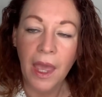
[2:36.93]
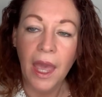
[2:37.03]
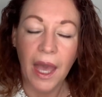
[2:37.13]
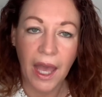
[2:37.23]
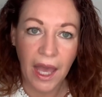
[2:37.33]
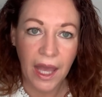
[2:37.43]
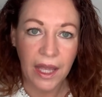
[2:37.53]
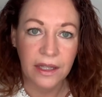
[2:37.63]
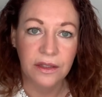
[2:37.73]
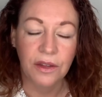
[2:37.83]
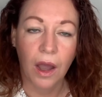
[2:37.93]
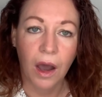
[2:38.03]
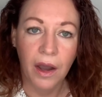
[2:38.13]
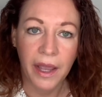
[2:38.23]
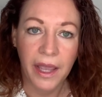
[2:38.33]
And
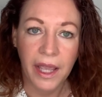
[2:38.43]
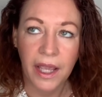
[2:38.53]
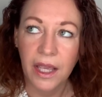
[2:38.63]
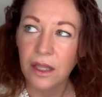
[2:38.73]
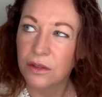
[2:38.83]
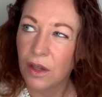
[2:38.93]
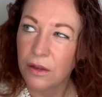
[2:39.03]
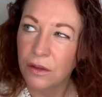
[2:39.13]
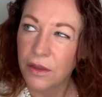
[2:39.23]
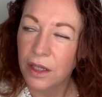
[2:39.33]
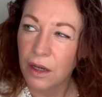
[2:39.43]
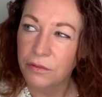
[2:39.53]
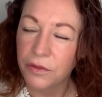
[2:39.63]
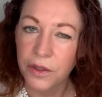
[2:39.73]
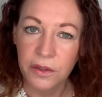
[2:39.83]
I don't think I've
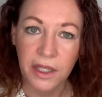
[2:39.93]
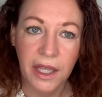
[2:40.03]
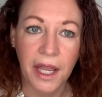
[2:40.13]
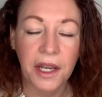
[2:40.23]
reviewed it yet.